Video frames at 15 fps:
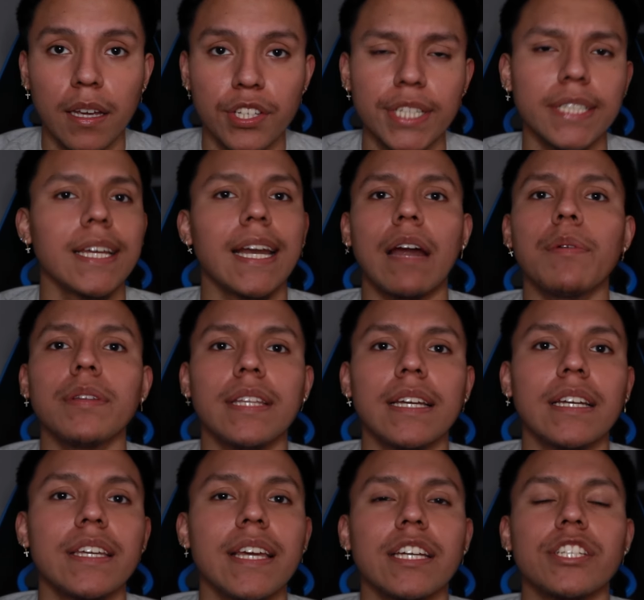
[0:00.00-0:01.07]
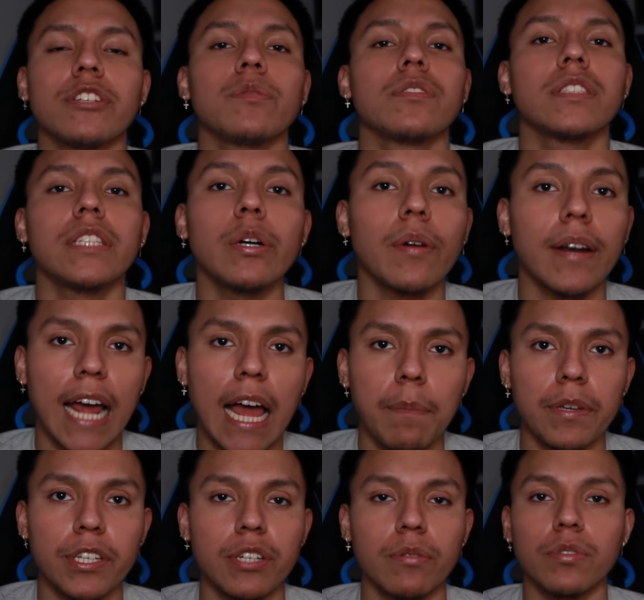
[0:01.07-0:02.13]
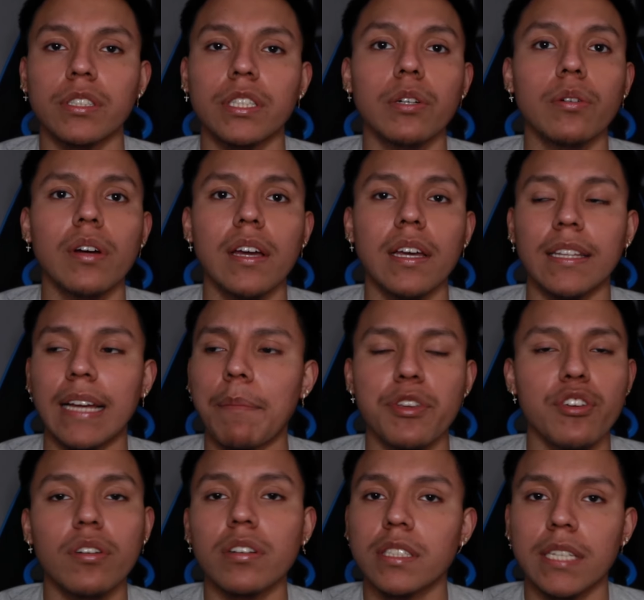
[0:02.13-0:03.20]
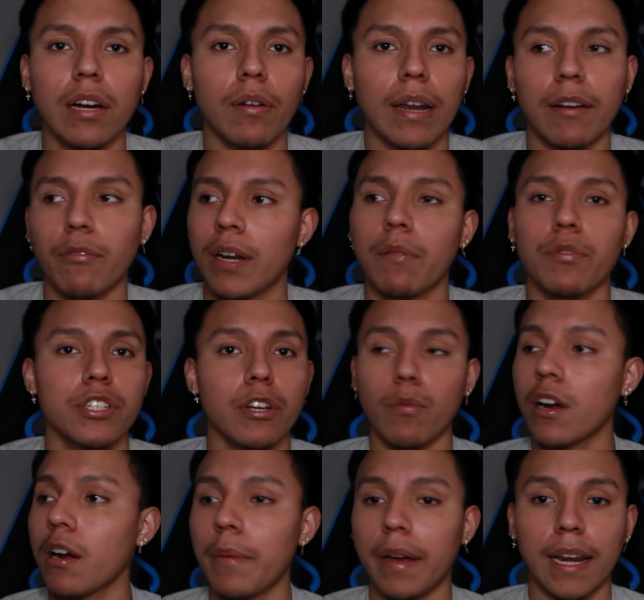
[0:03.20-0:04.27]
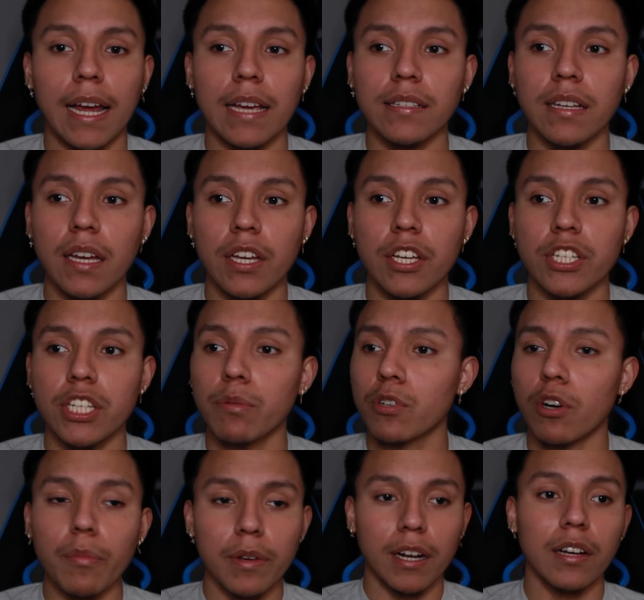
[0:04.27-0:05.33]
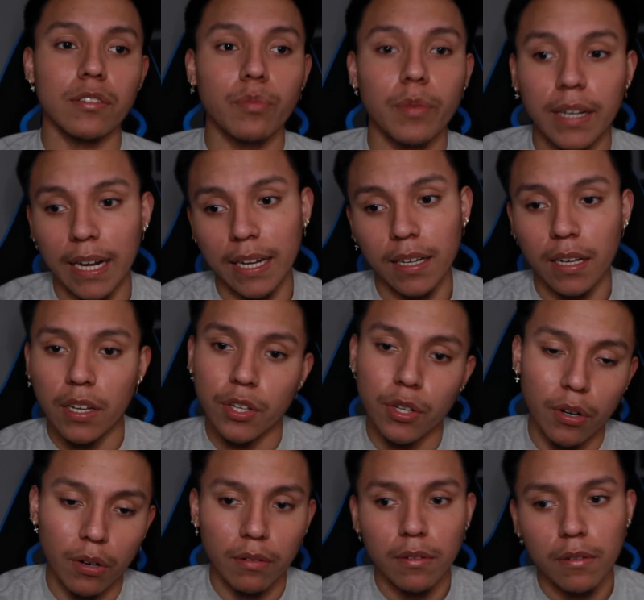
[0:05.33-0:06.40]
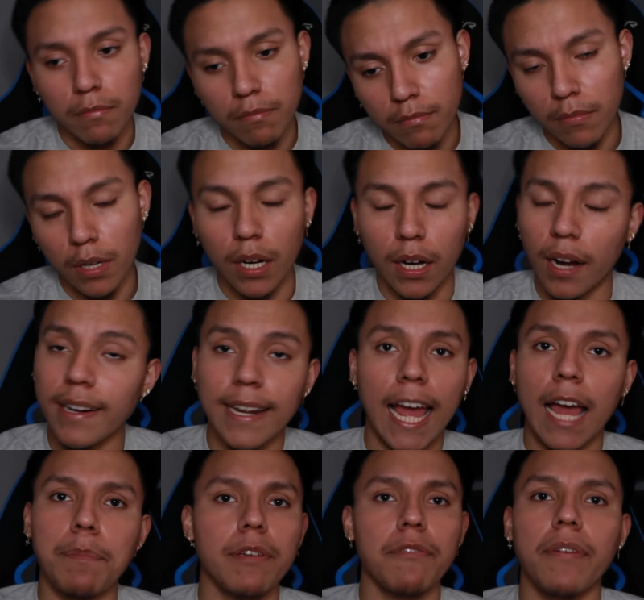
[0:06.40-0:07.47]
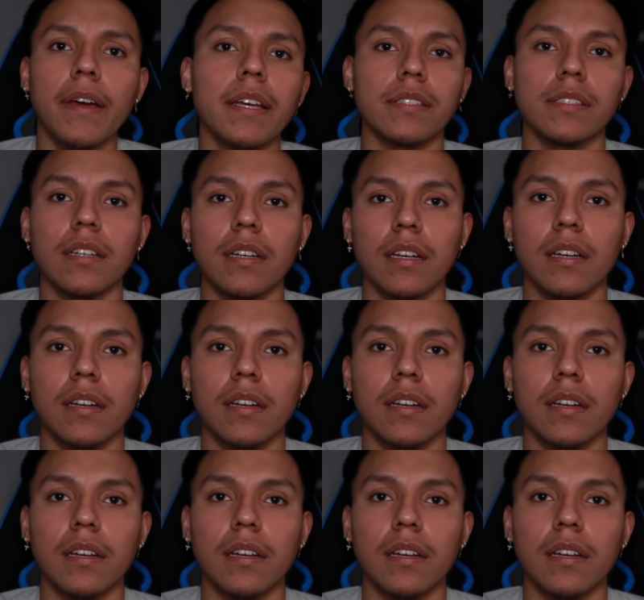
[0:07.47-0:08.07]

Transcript: She did everything and yet she was still unhappy. She was still, I mean, you could tell, like whenever she would come in class, she would always because with like, you know, an unhappy face.